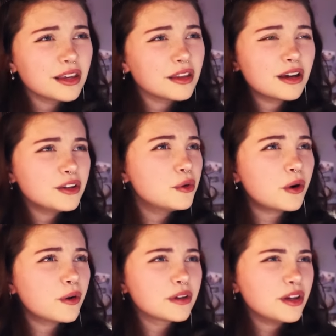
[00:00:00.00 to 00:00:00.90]
you
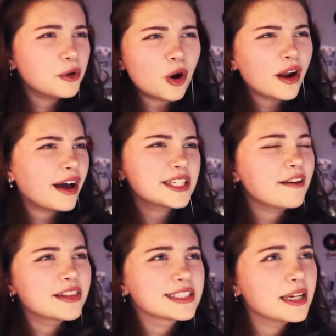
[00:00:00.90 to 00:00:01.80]
don't have to
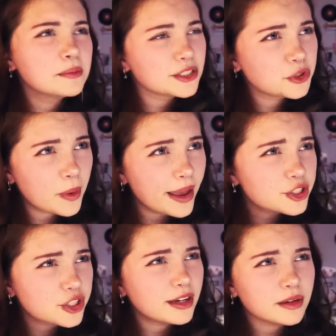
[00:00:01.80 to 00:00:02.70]
have the same
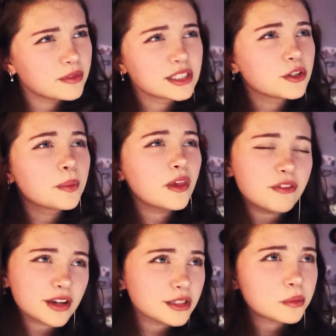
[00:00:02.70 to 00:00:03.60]
situation to still be a
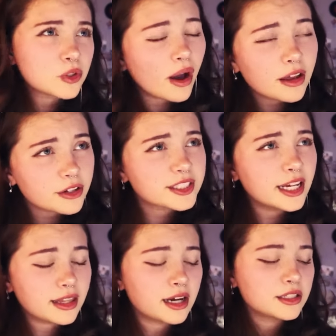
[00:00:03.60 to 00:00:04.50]
victim, so I
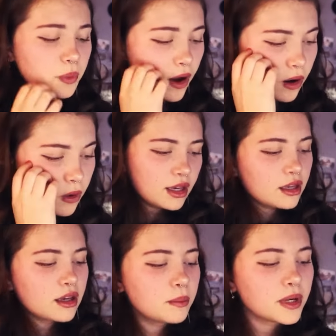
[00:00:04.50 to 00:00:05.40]
understand that as well.
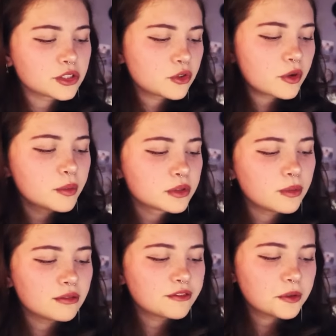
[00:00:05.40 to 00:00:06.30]
My story was
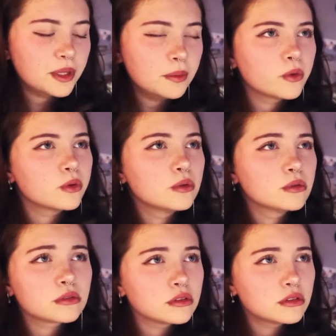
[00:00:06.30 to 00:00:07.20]
meant for people who
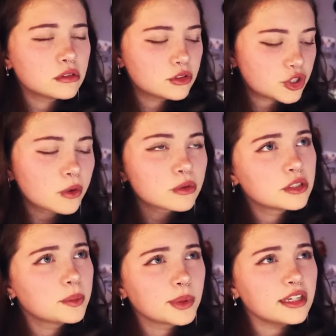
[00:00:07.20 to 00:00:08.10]
chose
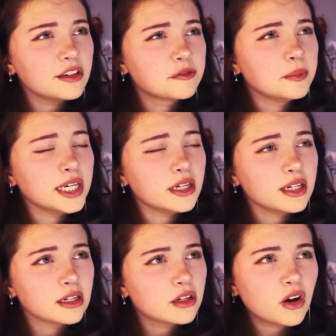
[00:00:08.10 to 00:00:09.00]
to believe
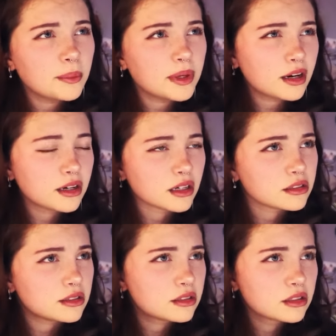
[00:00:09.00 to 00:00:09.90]
me, not
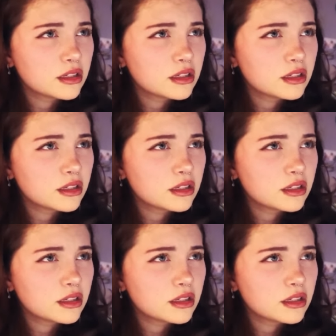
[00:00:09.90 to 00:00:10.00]
because,